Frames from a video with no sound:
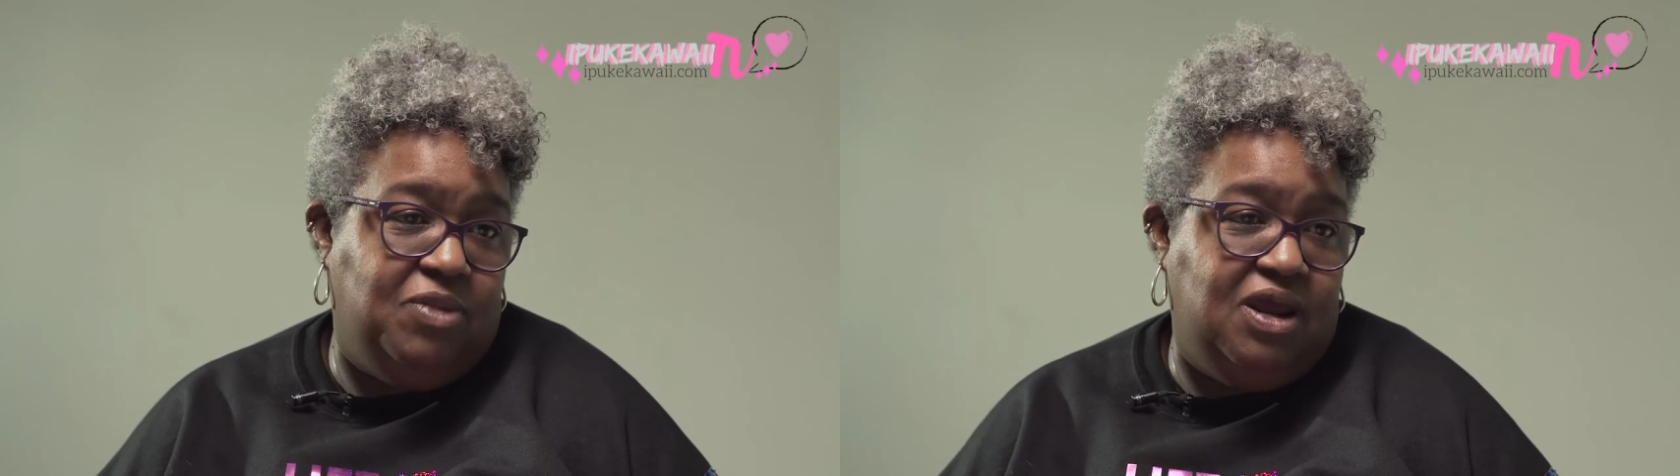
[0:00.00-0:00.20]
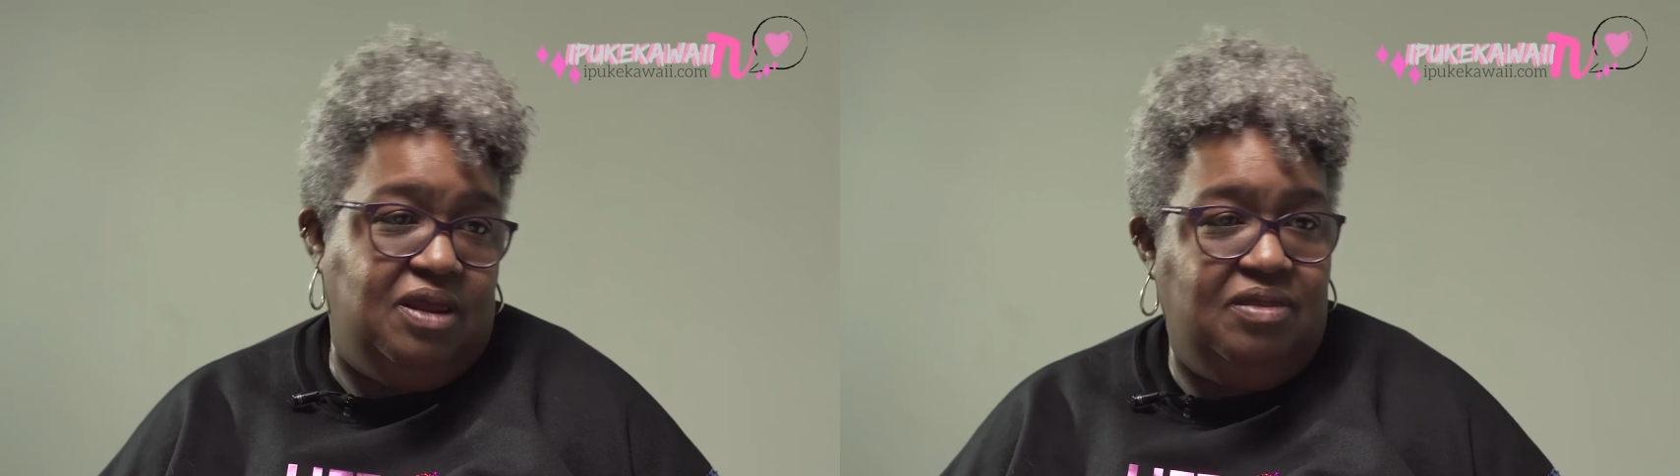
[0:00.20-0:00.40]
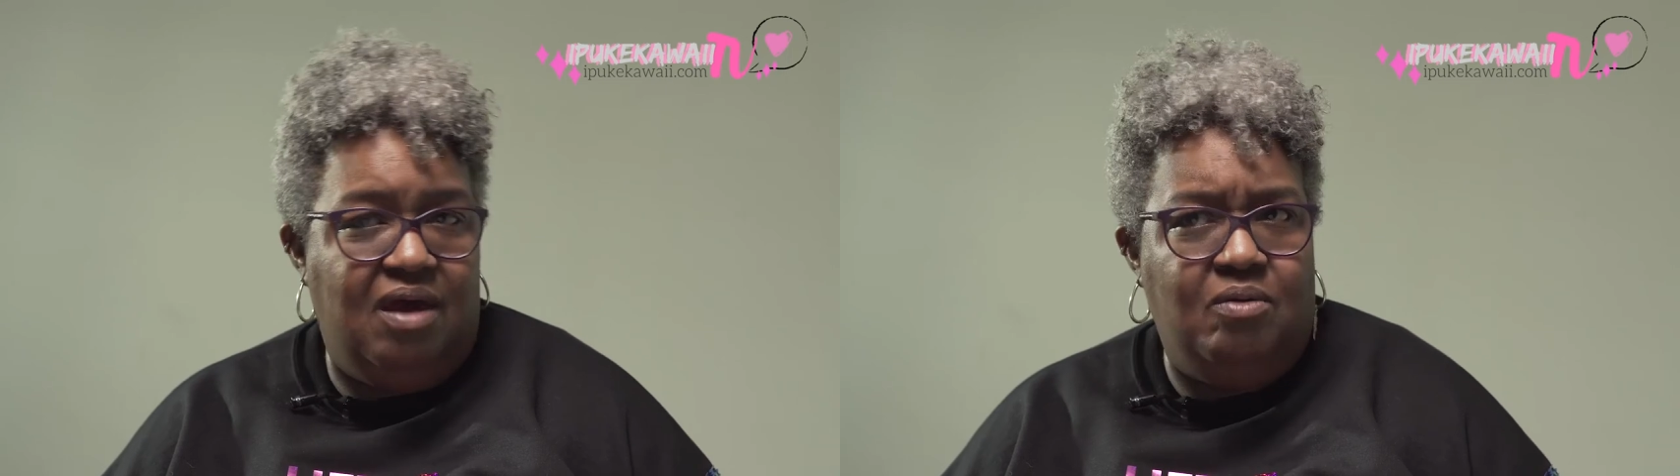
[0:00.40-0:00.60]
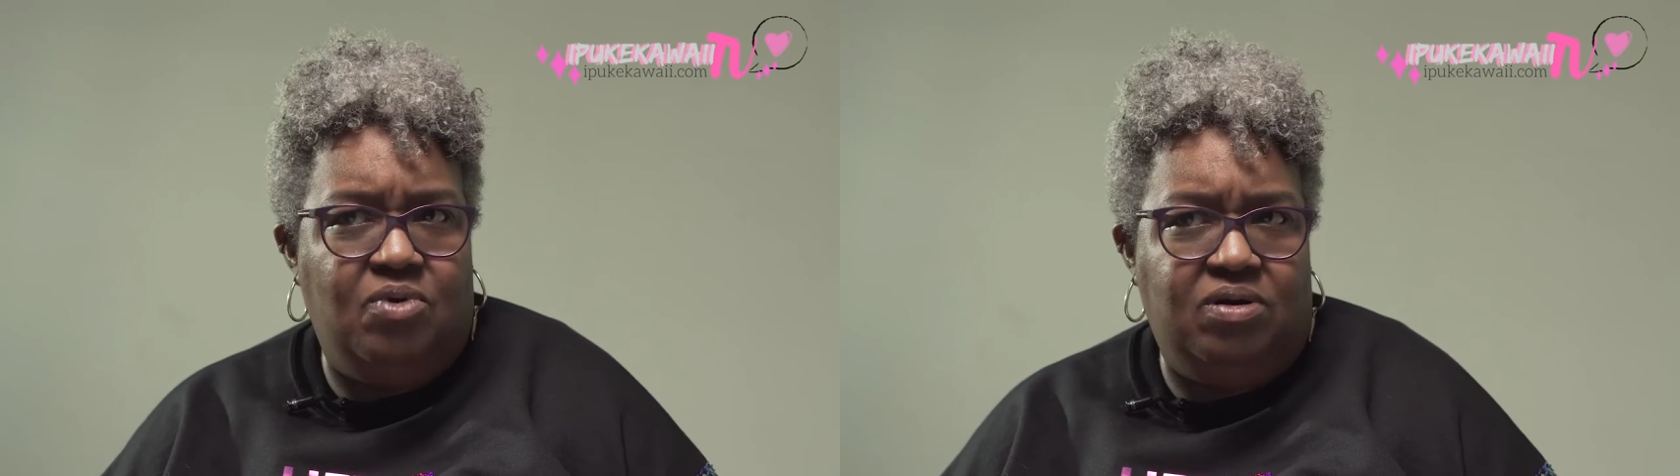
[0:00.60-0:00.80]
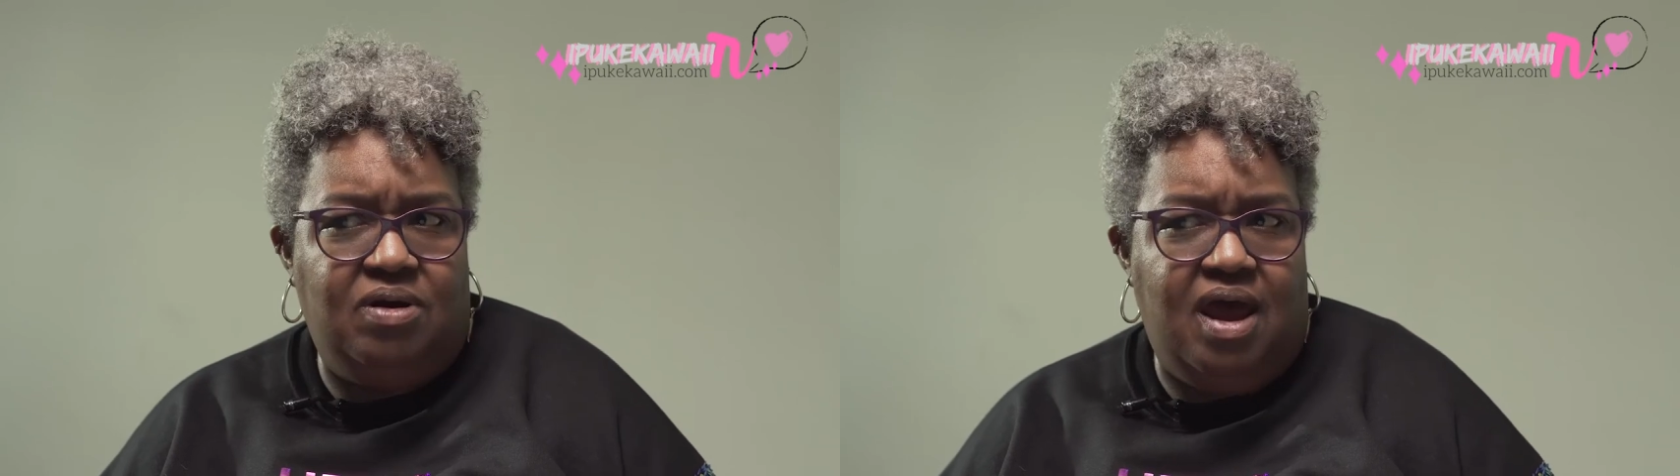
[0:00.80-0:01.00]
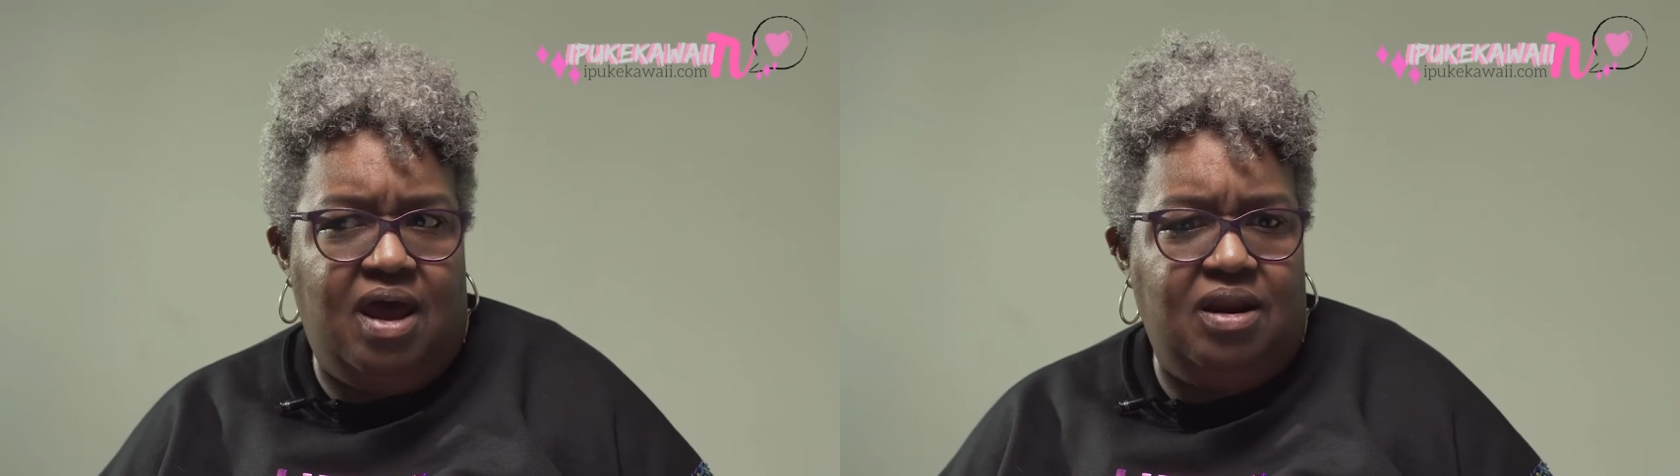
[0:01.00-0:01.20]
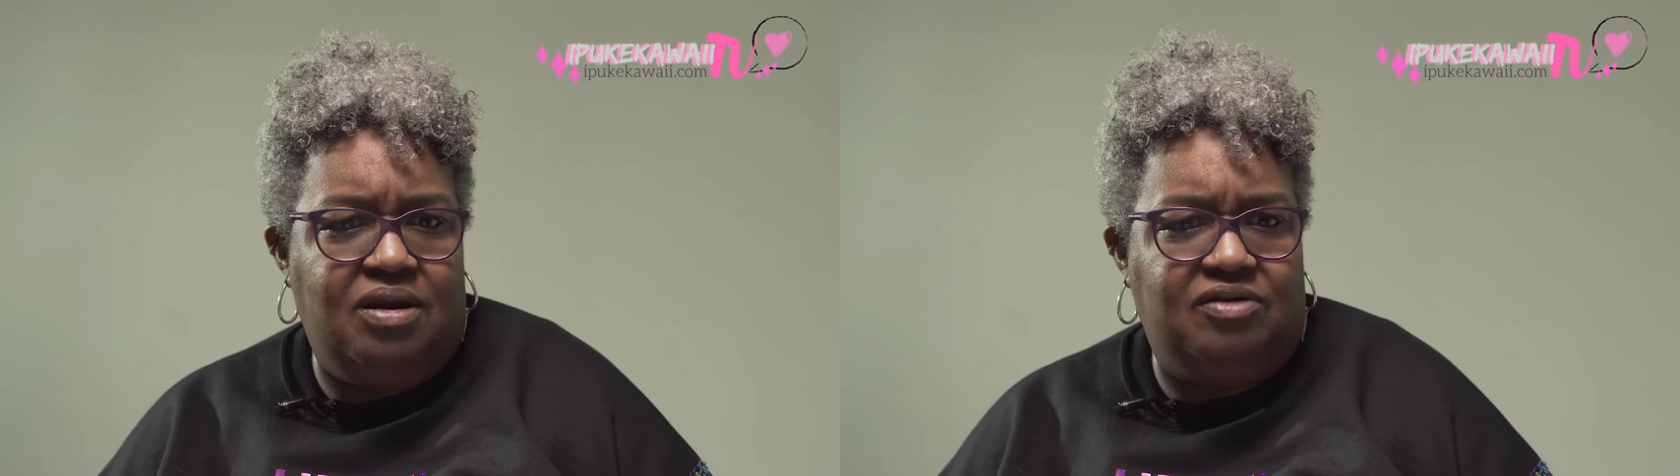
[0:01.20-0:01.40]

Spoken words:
me and that were not